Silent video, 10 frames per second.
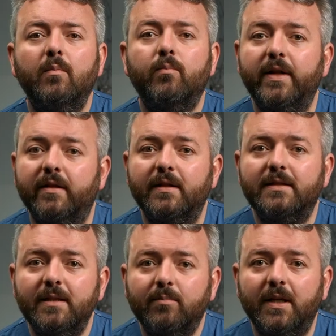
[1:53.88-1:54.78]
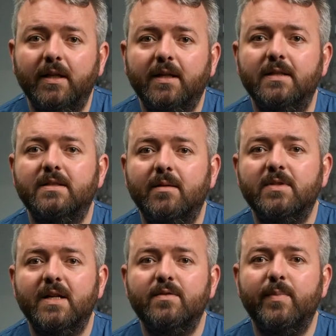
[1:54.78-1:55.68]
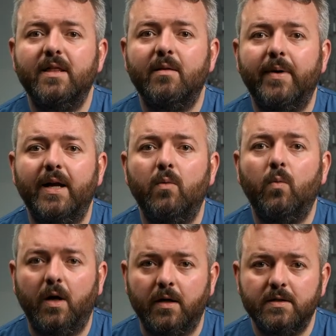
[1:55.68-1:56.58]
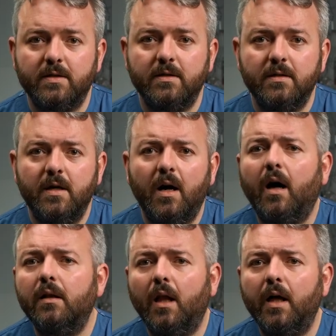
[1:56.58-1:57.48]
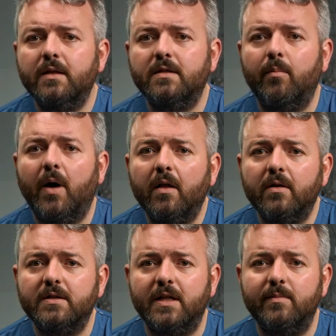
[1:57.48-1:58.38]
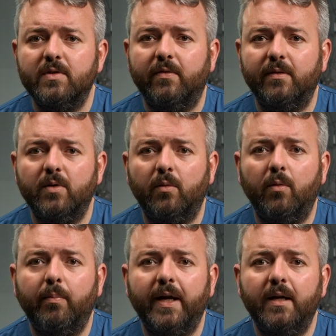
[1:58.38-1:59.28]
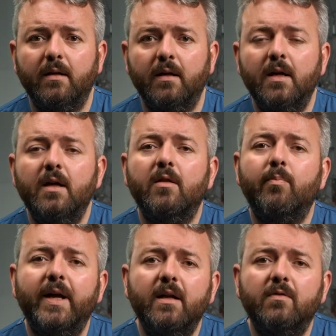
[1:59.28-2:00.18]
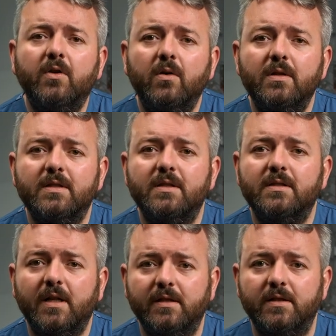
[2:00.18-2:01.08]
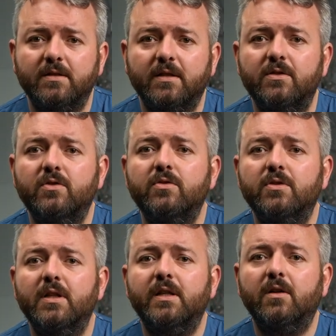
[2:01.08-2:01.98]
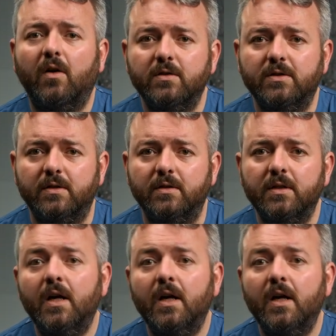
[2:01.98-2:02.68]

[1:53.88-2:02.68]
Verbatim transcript: Breathing deeply can sometimes make the pain worse. Unlike some other types of abdominal pain, the pain of cholecystitis is usually constant